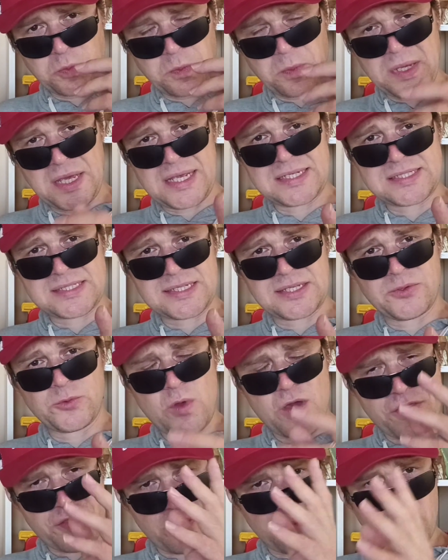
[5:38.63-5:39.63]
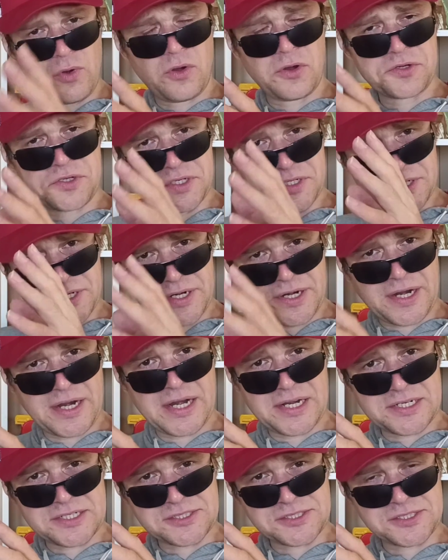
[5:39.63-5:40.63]
messing with modern
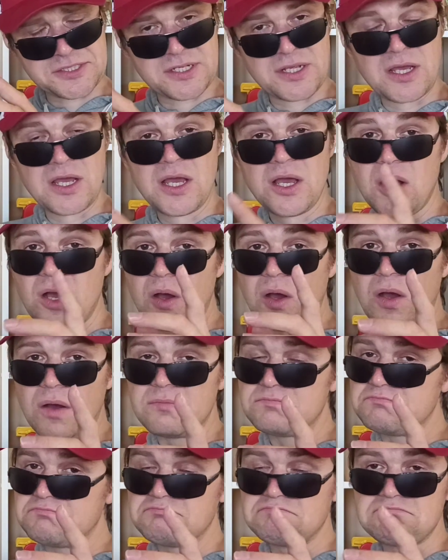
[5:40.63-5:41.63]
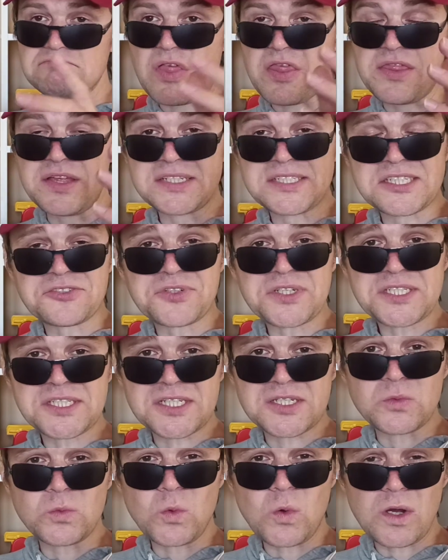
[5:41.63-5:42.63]
cars. This
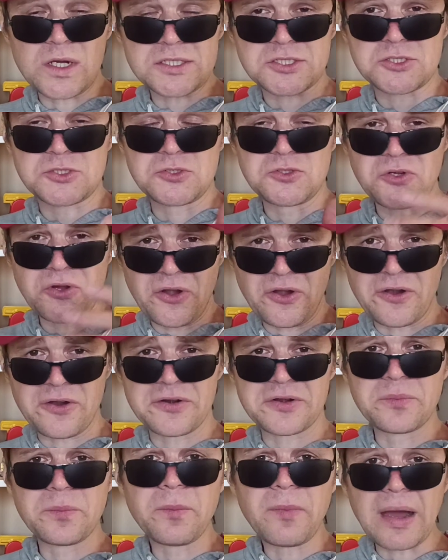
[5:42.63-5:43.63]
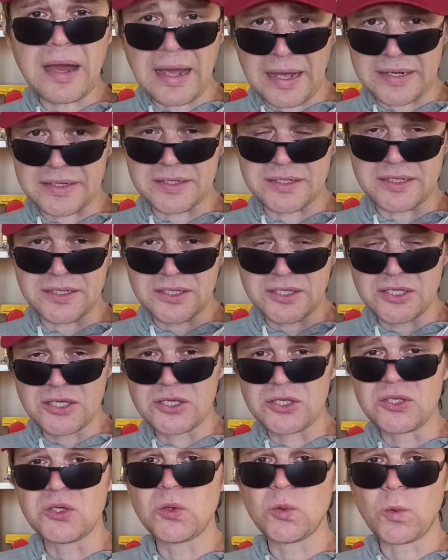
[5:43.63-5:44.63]
reason was to earn money.
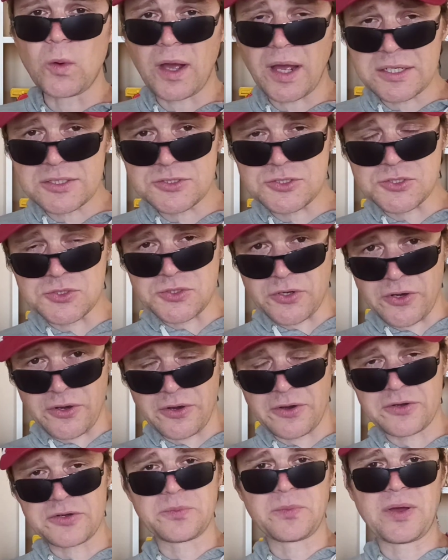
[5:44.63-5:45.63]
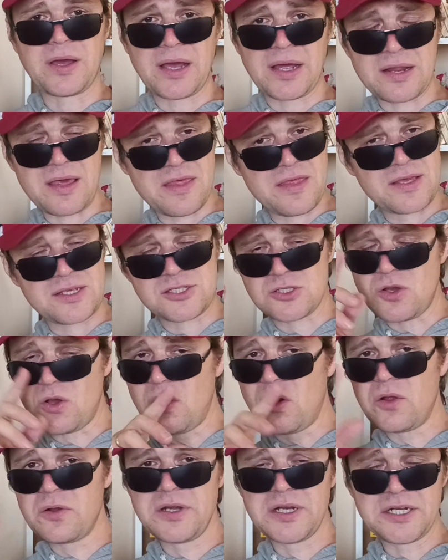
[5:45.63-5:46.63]
You want to earn money. This
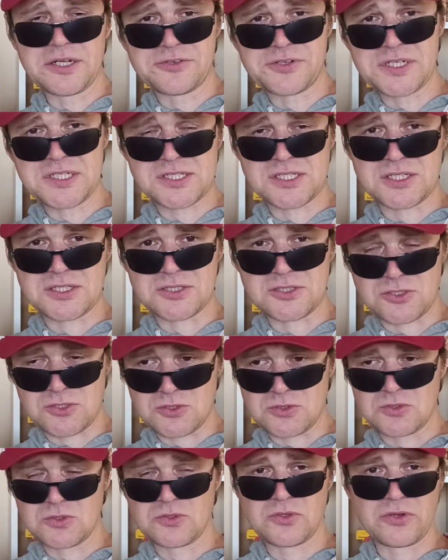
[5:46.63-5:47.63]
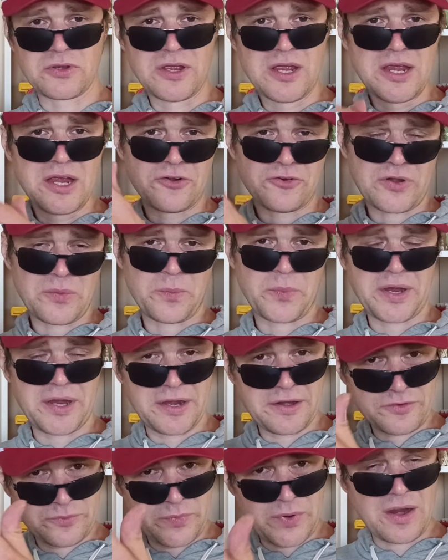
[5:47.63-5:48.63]
only reason to
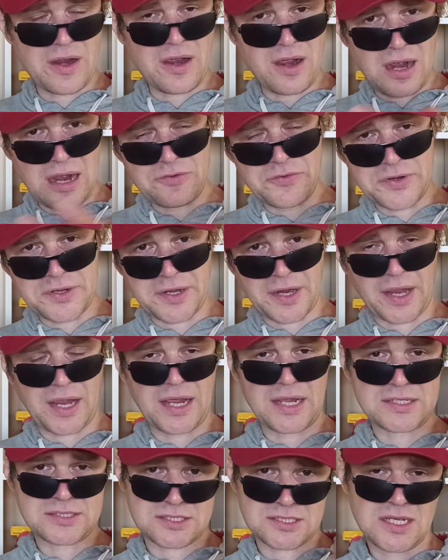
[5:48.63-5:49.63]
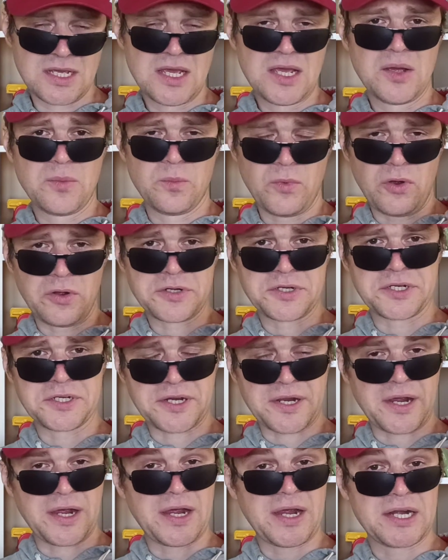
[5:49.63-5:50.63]
repair by own hands
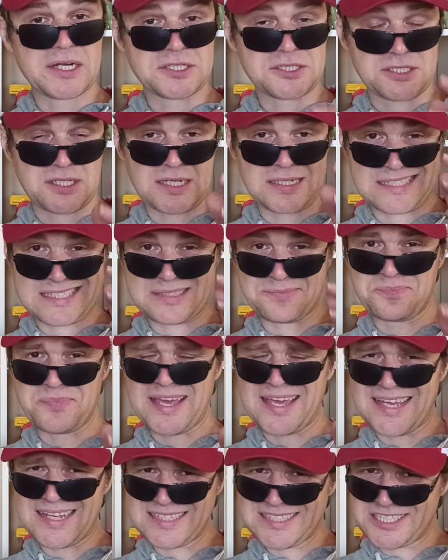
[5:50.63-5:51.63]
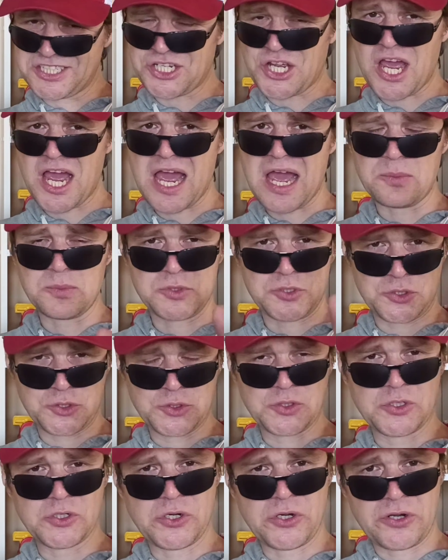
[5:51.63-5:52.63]
modern cars and spend time
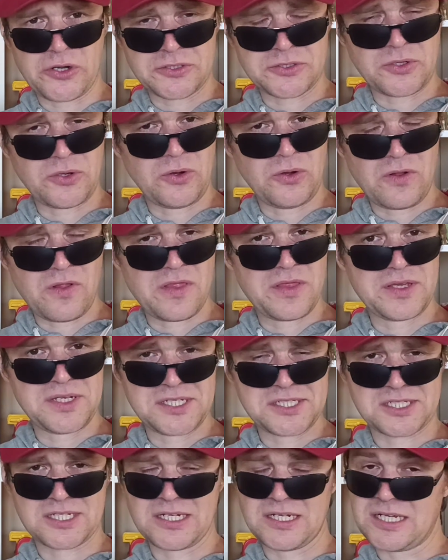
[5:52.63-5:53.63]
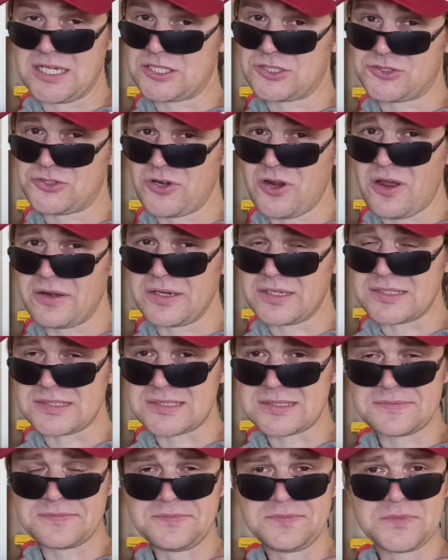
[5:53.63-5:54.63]
to learn all these
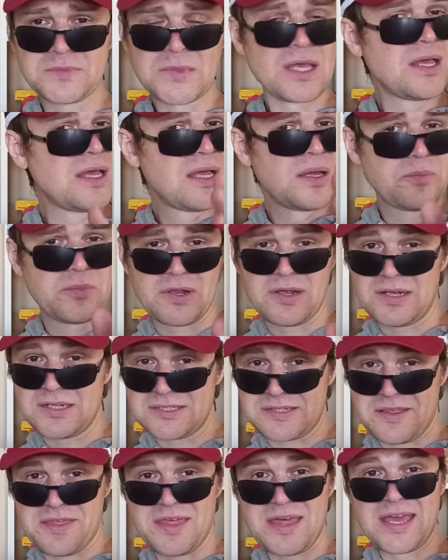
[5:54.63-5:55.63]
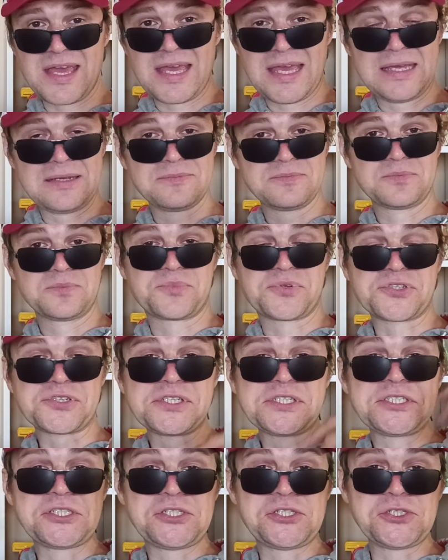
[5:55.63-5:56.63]
electronics because they
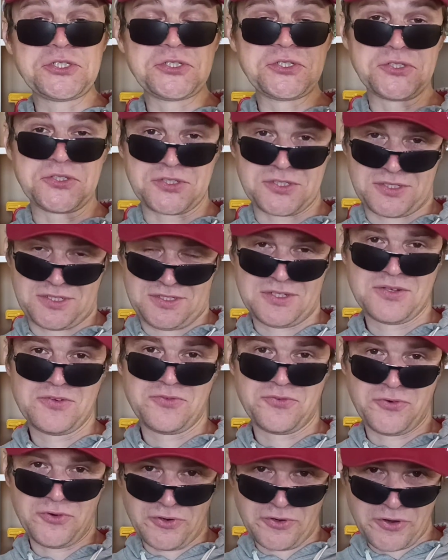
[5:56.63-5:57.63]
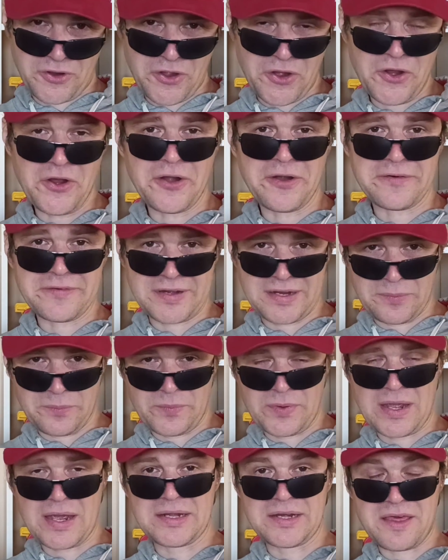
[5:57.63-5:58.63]
produced for earning
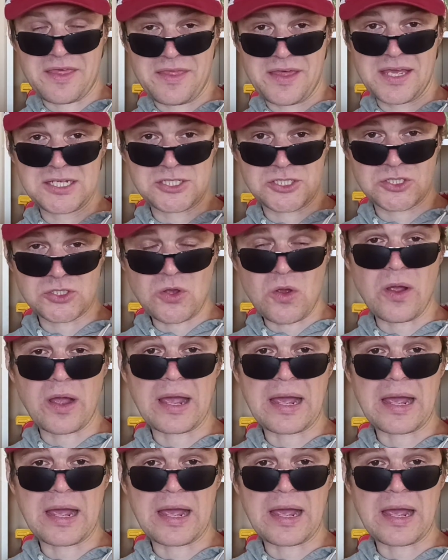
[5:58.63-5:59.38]
money. They so